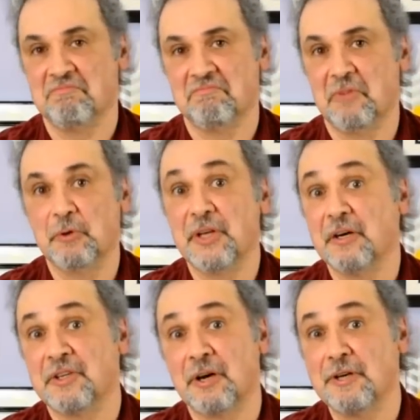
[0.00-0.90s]
No
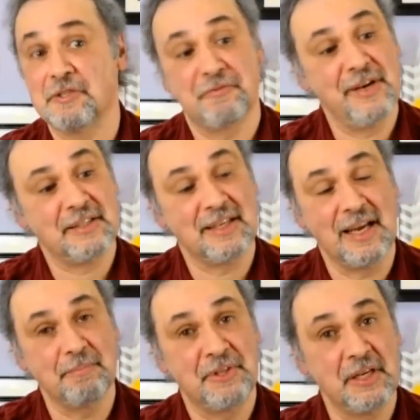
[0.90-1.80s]
deleterious effect. It
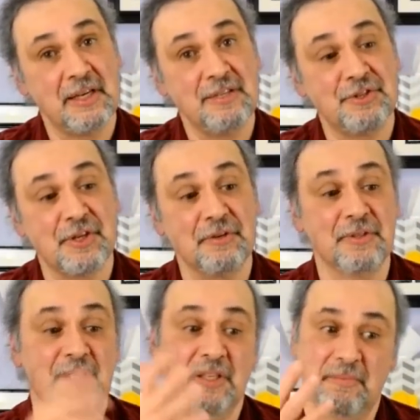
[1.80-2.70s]
kept ticking, so
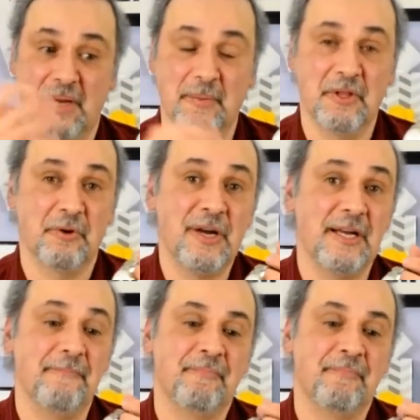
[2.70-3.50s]
maybe they're right.